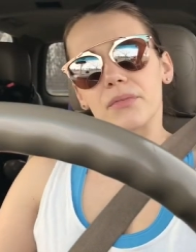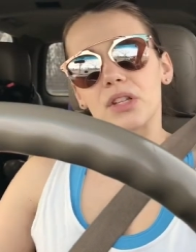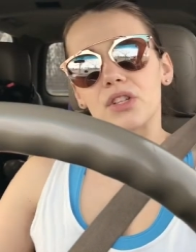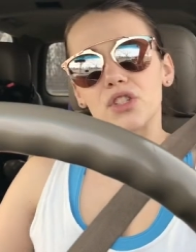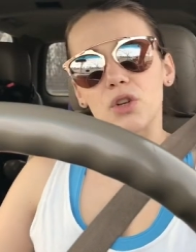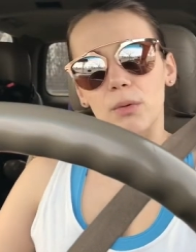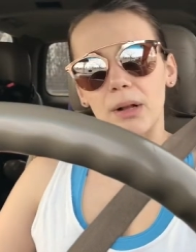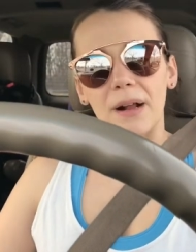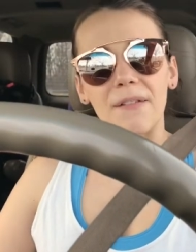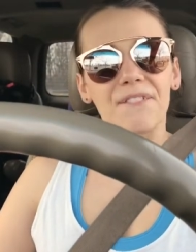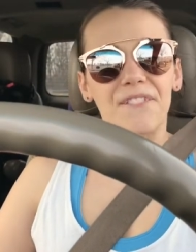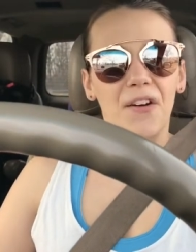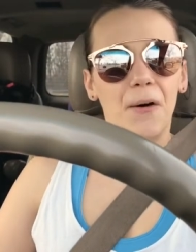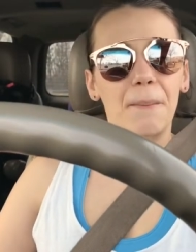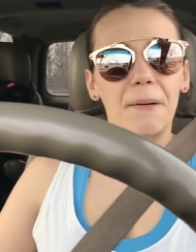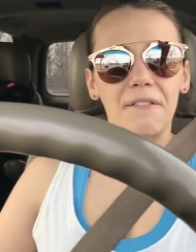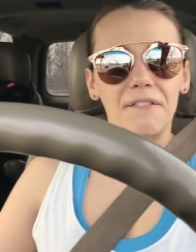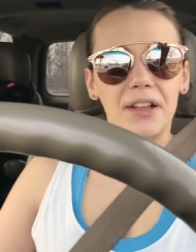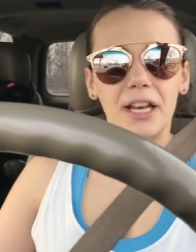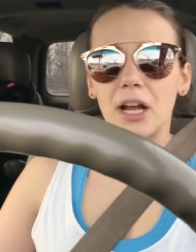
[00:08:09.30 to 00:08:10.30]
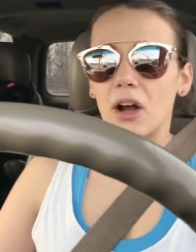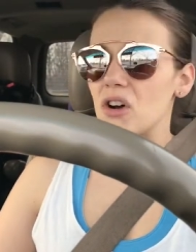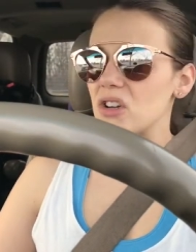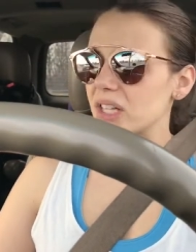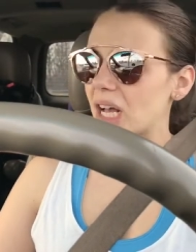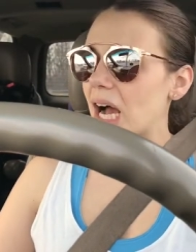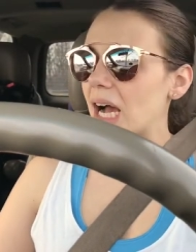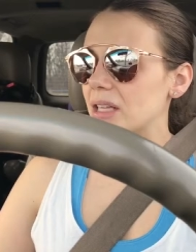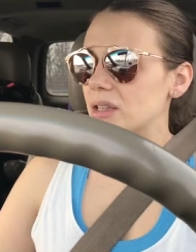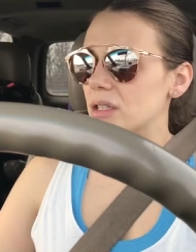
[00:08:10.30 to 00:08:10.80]
so when I'm filming
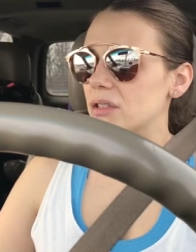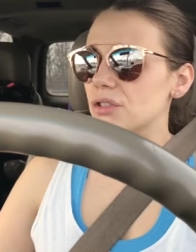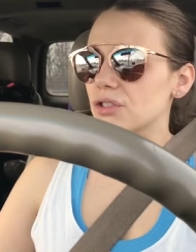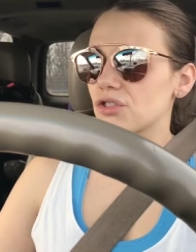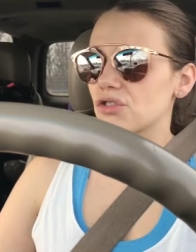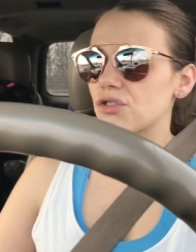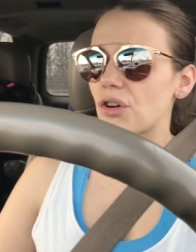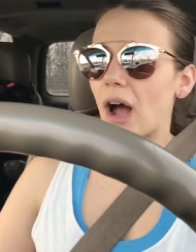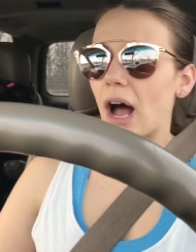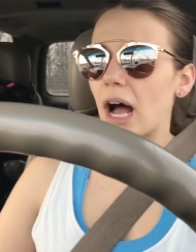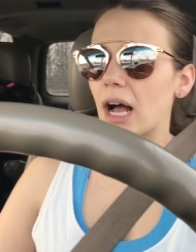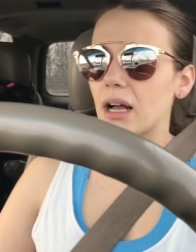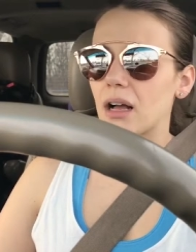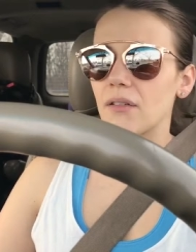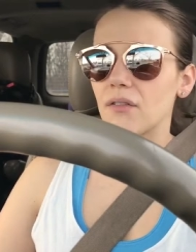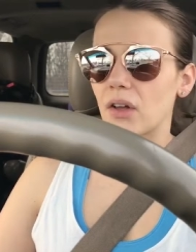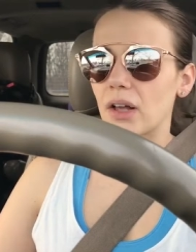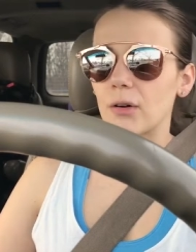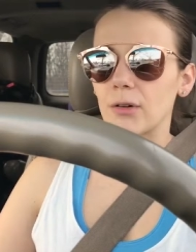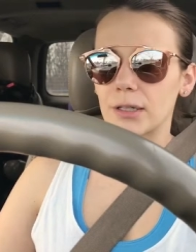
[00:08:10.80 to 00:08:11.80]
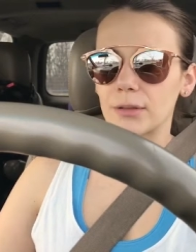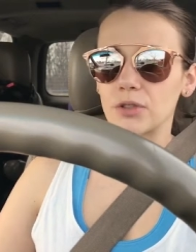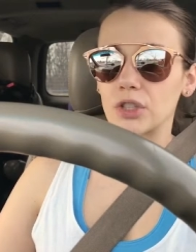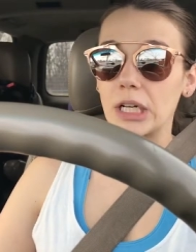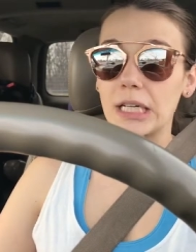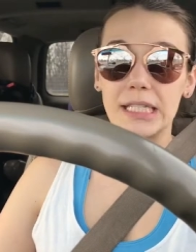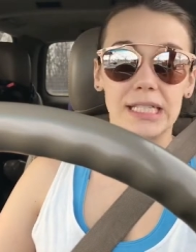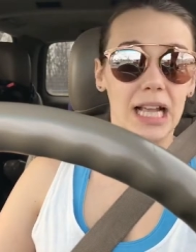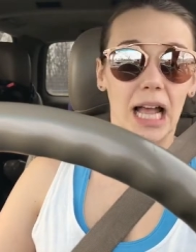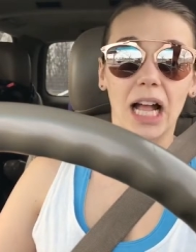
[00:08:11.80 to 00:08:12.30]
videos, I lose track of like what I'm
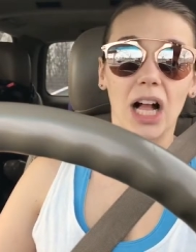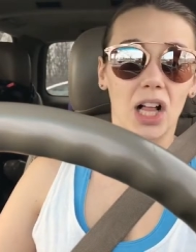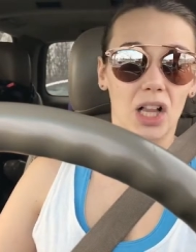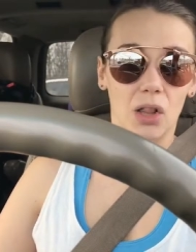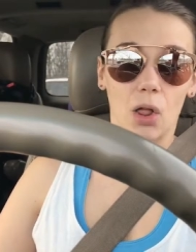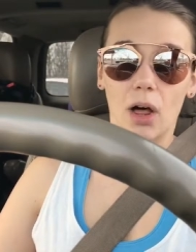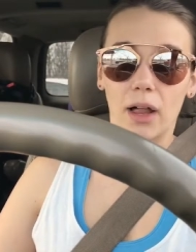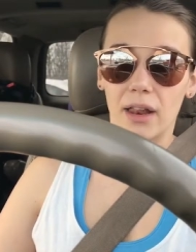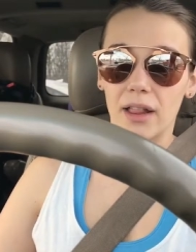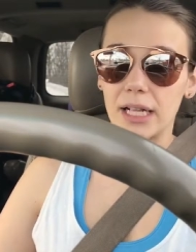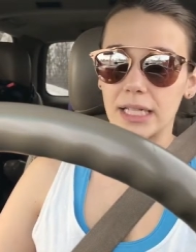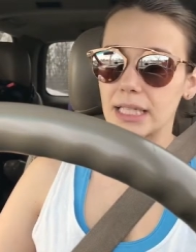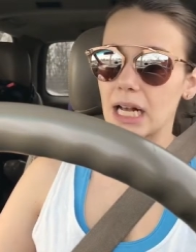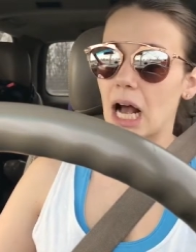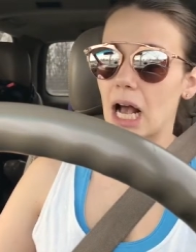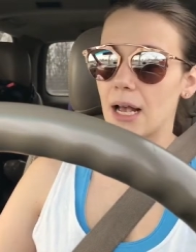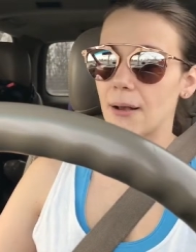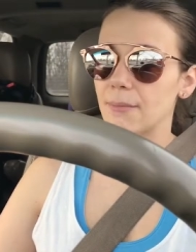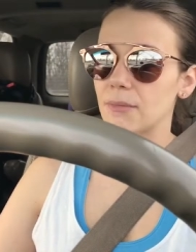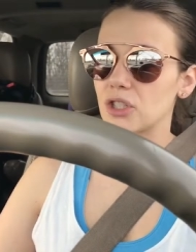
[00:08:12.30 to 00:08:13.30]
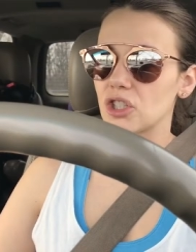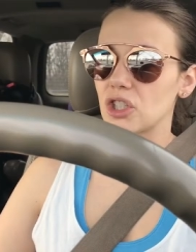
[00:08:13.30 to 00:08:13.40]
trying to say a lot of the time.